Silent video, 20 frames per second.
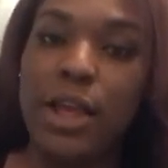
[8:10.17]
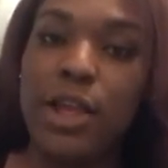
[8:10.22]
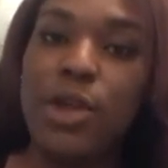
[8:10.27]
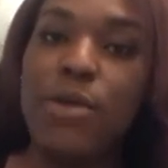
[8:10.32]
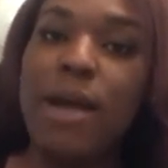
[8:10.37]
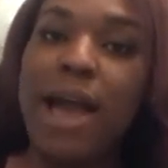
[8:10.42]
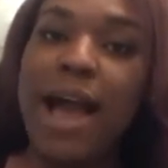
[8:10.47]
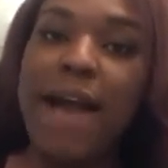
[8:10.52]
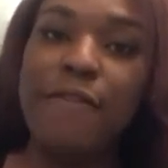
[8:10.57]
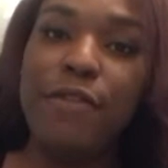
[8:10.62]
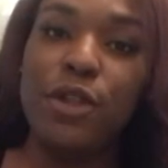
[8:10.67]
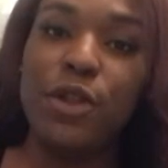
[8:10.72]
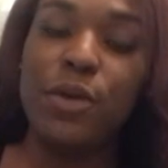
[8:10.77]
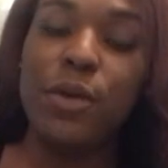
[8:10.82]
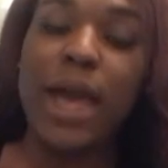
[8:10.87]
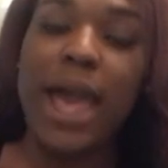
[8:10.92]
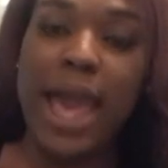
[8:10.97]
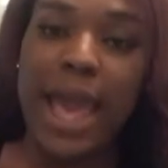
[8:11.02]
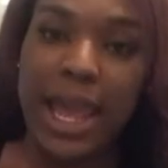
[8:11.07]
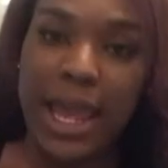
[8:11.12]
You have
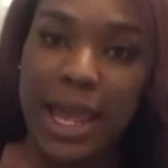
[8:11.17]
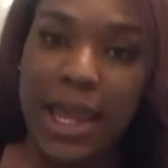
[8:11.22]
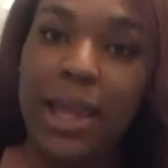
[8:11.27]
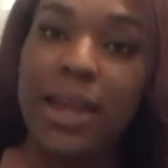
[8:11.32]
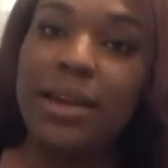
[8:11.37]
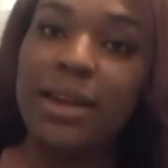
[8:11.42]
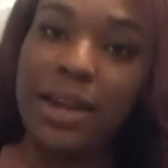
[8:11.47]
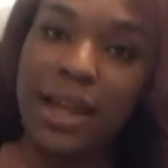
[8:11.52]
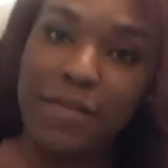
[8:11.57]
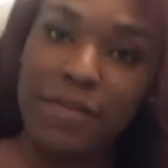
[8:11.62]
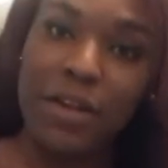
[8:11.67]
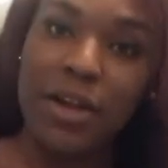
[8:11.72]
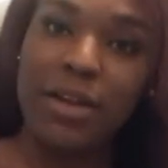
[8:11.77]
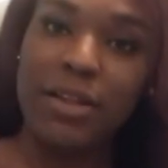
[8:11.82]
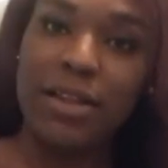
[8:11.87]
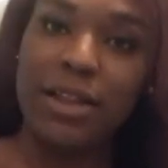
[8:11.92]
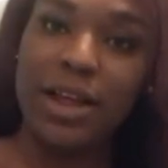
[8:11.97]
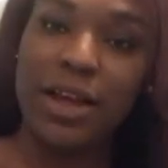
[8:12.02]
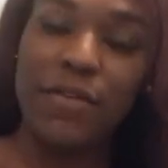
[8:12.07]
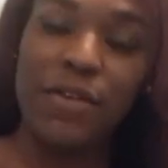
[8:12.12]
to A, love
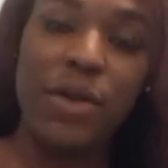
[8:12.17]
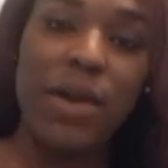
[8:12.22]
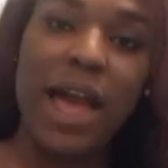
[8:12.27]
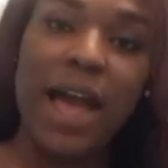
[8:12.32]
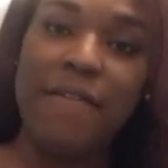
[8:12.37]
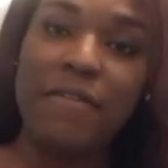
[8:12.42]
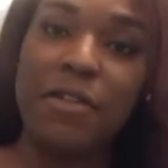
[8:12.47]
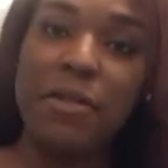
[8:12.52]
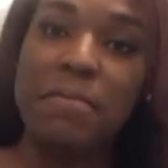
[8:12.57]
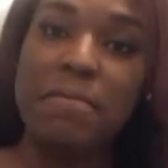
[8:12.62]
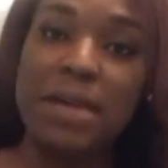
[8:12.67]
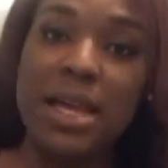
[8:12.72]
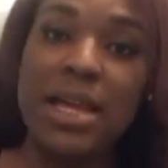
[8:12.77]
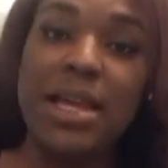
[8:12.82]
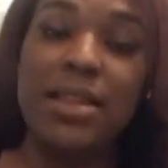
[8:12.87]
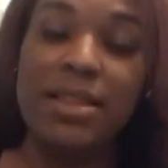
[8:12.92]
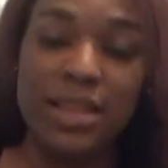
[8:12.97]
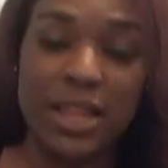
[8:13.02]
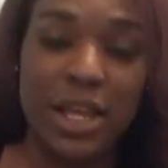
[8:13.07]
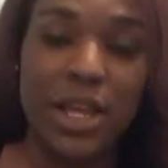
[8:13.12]
yourself. You have to
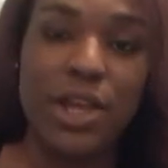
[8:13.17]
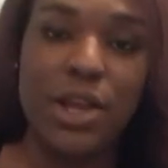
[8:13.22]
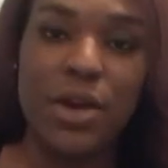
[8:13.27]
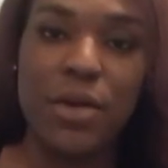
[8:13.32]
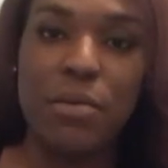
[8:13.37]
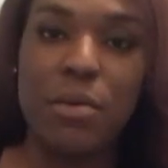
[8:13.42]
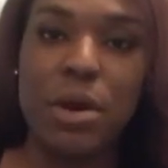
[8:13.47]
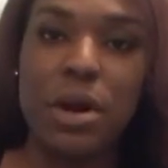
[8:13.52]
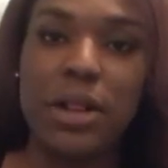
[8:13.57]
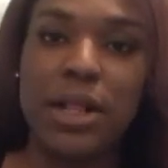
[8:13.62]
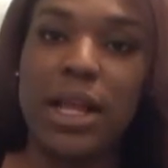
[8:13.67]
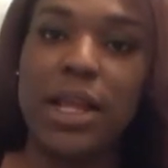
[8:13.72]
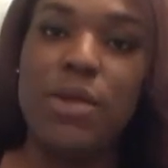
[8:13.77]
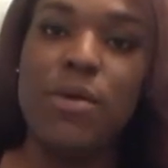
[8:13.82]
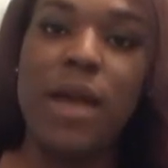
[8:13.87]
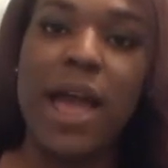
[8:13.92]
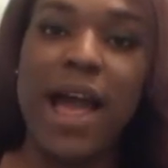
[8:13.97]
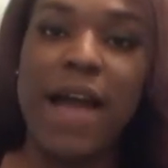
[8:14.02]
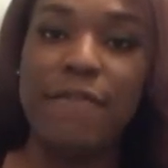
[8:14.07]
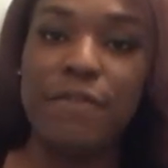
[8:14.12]
B, see your worth. And
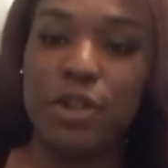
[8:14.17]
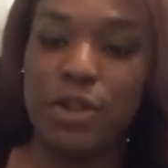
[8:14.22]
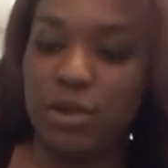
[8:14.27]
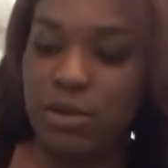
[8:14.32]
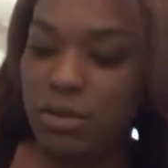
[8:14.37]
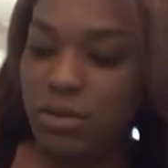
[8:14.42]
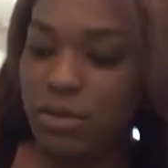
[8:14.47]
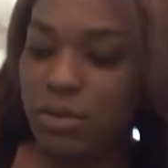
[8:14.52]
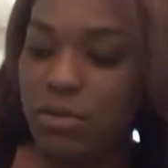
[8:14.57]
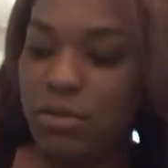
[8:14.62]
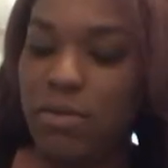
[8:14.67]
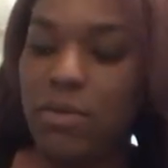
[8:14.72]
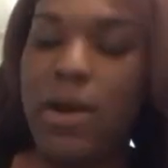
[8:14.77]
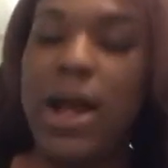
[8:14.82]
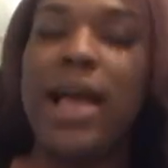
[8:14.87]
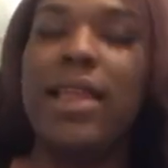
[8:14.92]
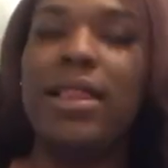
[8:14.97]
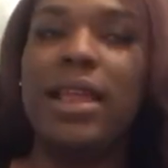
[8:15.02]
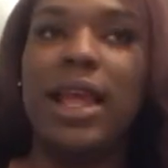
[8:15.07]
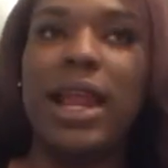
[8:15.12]
you have to, well,
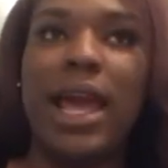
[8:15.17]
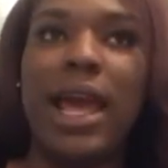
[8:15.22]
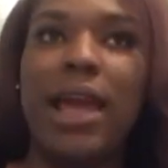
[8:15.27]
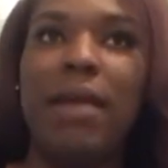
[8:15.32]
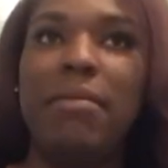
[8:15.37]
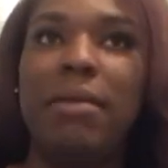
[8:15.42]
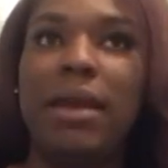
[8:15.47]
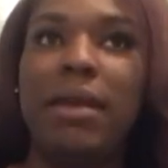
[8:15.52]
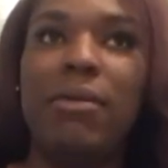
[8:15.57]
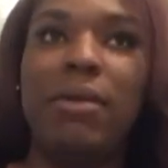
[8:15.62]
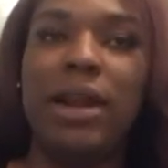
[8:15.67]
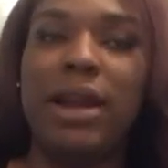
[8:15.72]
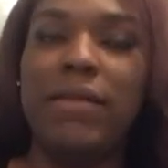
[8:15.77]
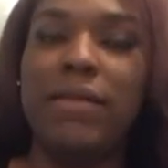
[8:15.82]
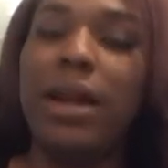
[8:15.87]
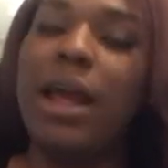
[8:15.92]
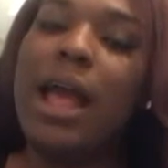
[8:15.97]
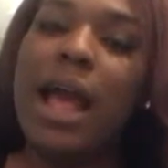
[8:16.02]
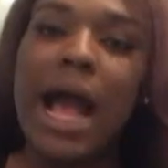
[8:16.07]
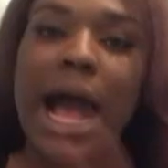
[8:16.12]
I said A, B,
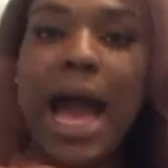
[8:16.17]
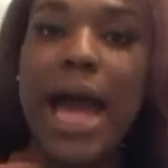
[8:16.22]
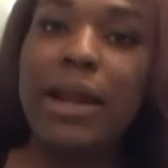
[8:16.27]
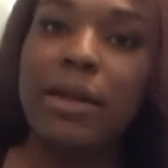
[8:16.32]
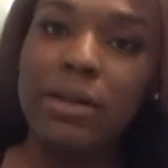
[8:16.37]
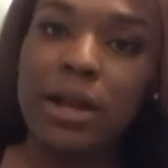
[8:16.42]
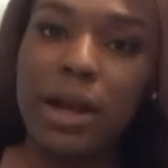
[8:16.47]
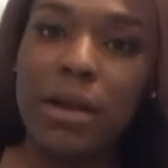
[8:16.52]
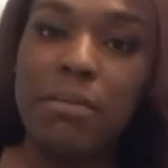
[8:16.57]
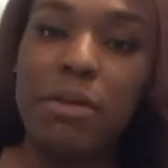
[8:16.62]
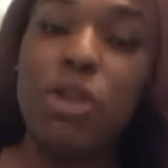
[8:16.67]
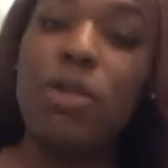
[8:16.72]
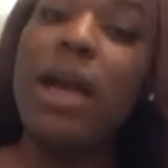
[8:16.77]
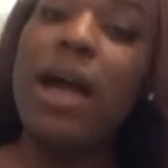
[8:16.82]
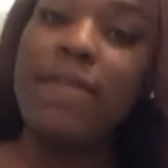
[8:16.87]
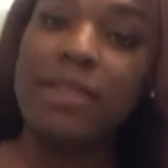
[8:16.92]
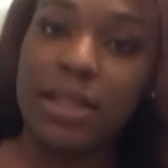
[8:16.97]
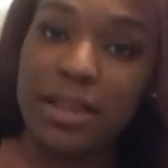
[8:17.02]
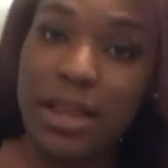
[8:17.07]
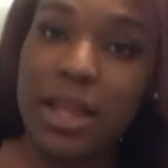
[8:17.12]
whatever, I don't know, but you
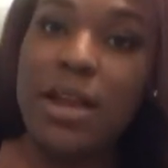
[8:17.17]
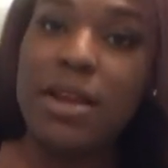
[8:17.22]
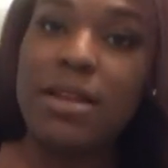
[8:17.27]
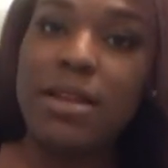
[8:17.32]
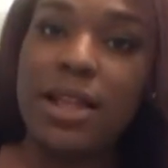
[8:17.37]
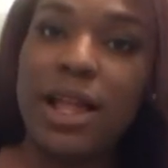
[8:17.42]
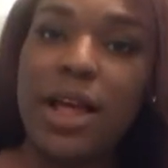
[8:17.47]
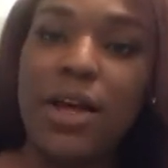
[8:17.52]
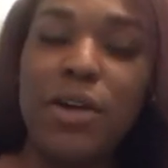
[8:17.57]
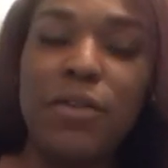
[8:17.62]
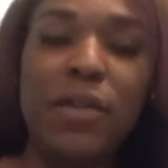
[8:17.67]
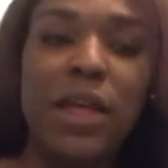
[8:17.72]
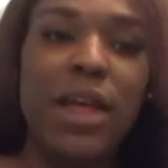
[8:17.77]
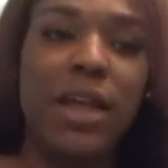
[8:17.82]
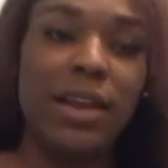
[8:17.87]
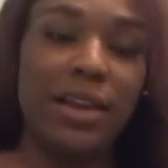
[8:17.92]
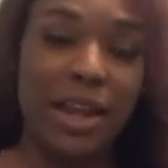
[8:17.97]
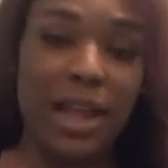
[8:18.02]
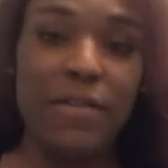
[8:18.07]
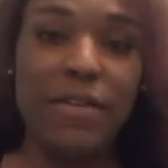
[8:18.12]
have to see yourself,
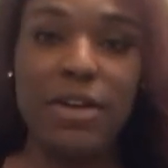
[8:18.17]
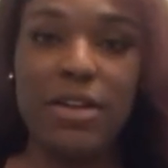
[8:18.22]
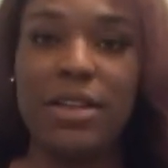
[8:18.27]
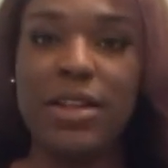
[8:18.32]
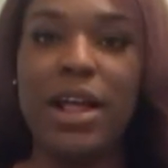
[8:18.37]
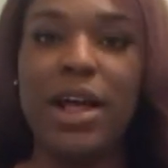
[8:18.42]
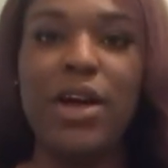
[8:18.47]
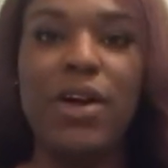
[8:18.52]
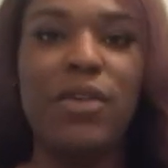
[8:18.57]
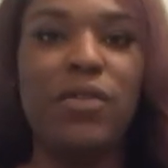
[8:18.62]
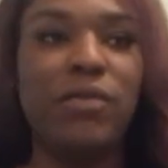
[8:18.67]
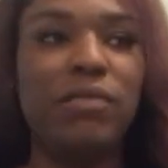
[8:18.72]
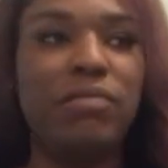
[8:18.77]
love yourself,